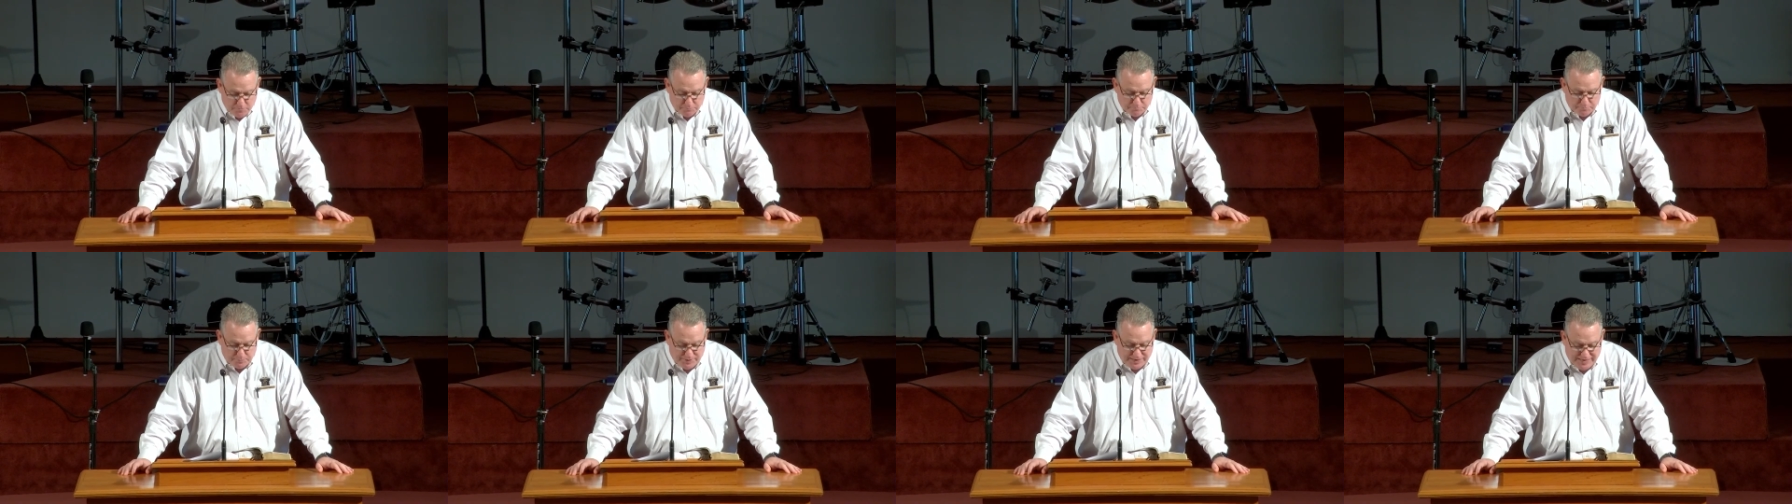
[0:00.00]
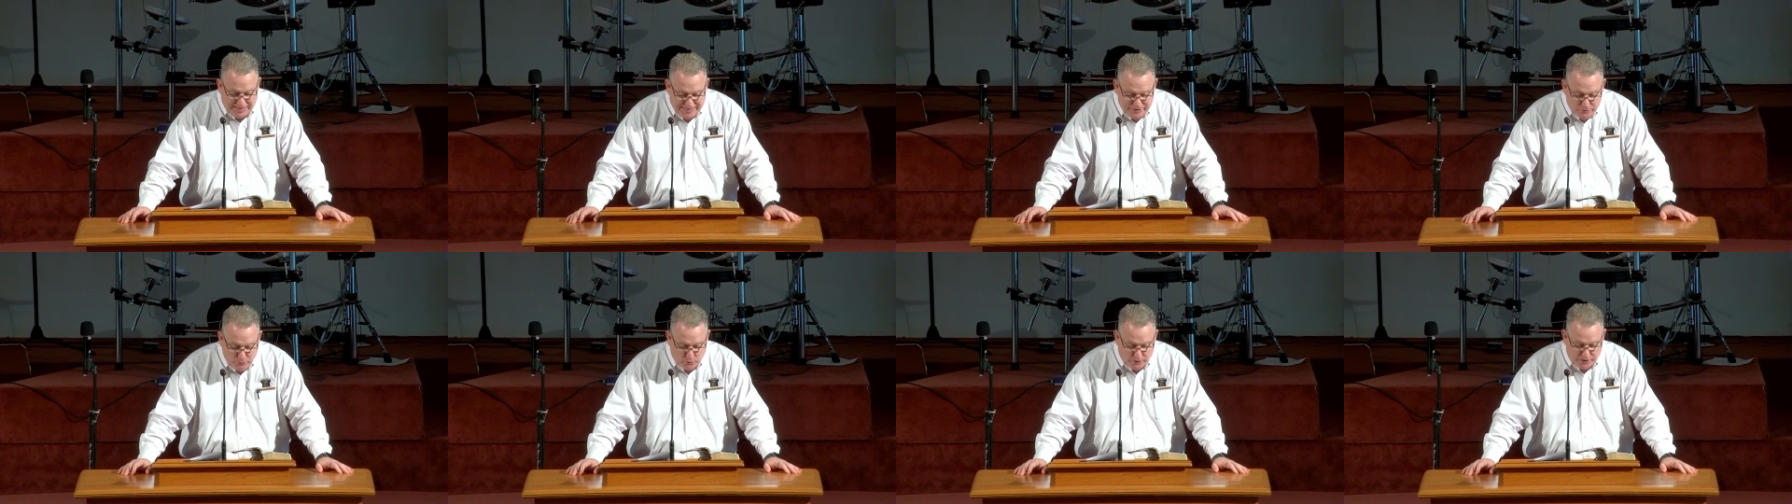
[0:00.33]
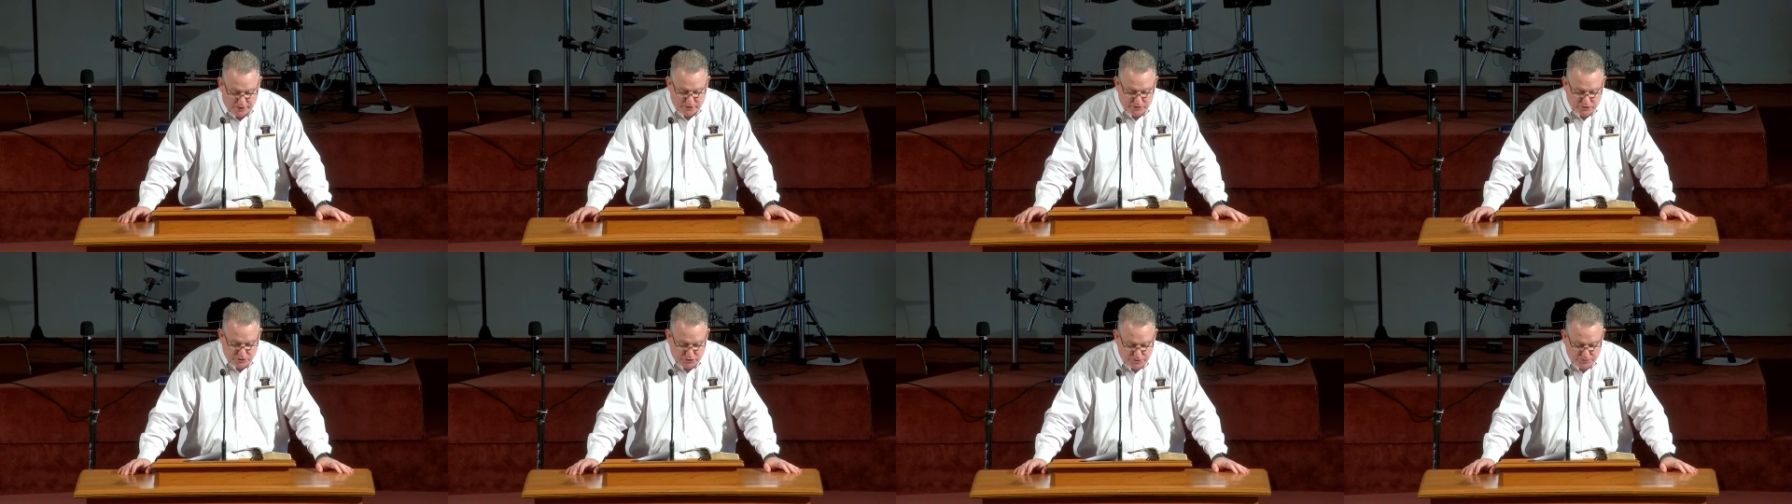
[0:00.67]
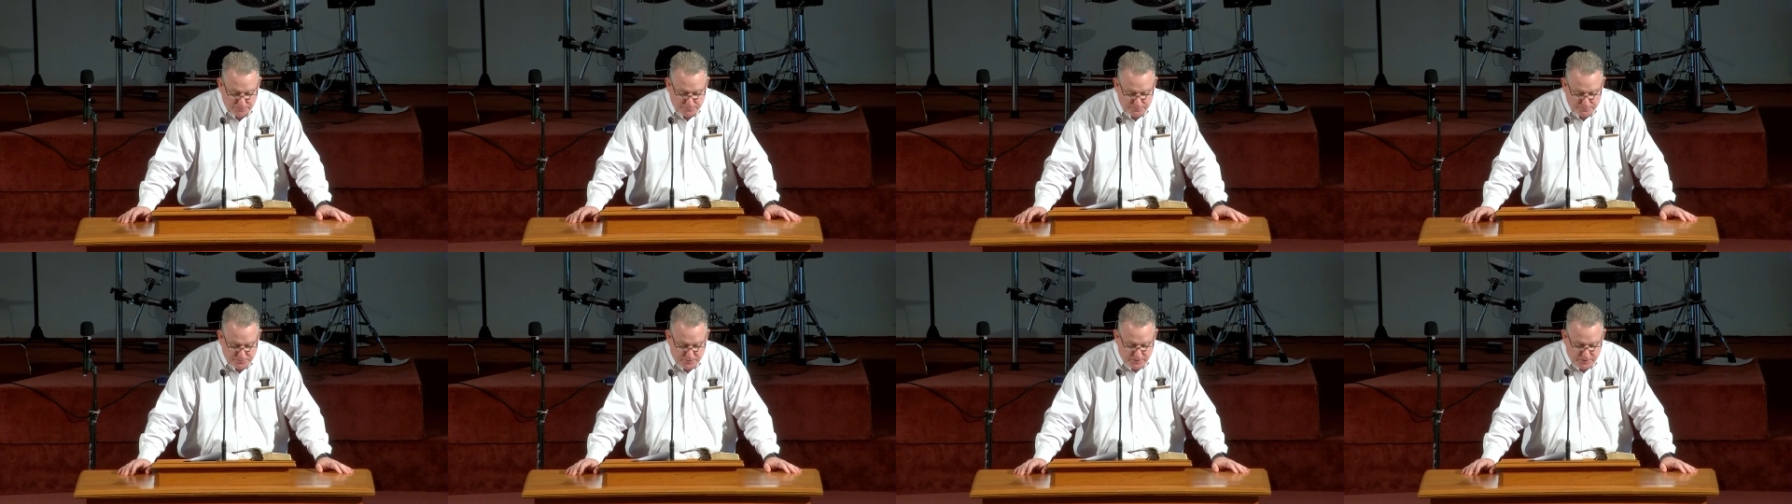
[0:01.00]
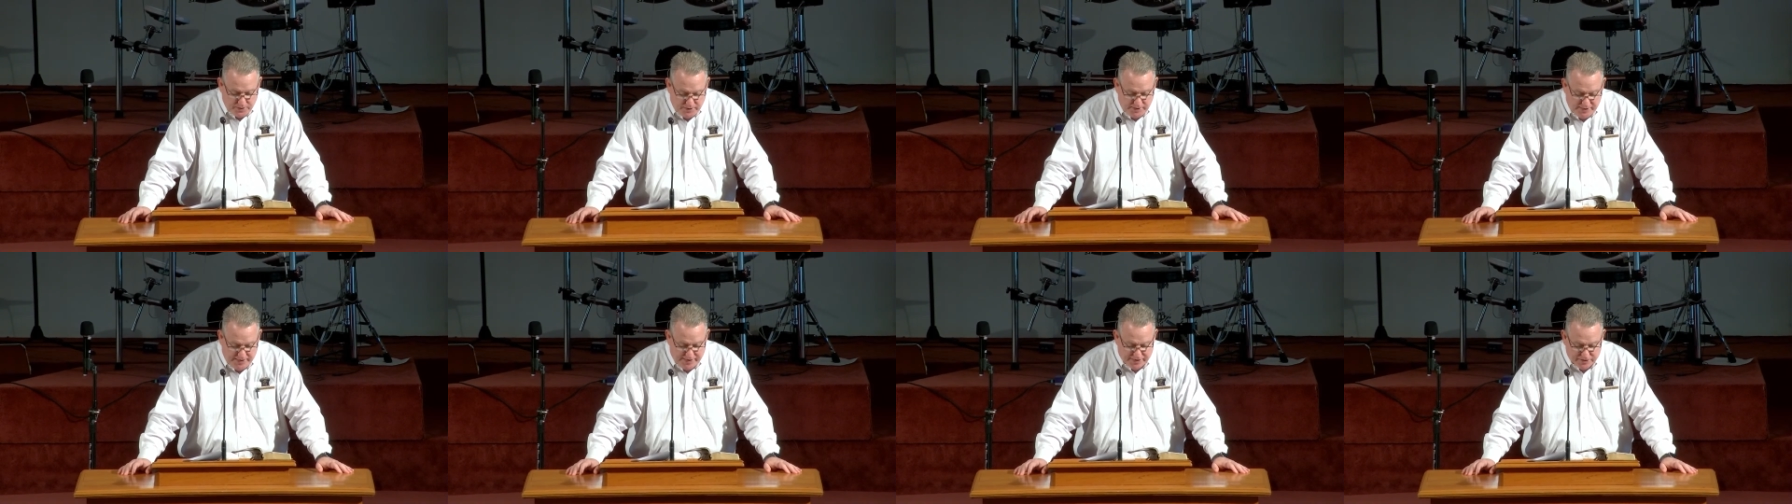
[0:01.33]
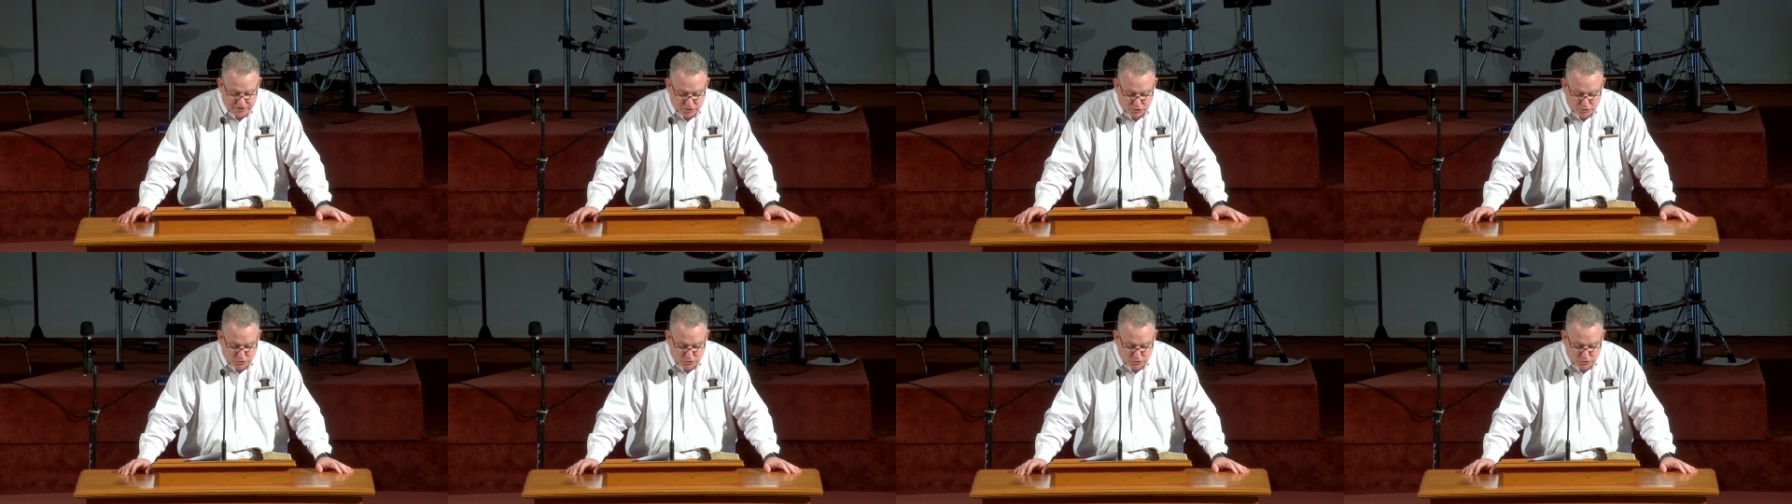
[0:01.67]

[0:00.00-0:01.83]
by which He has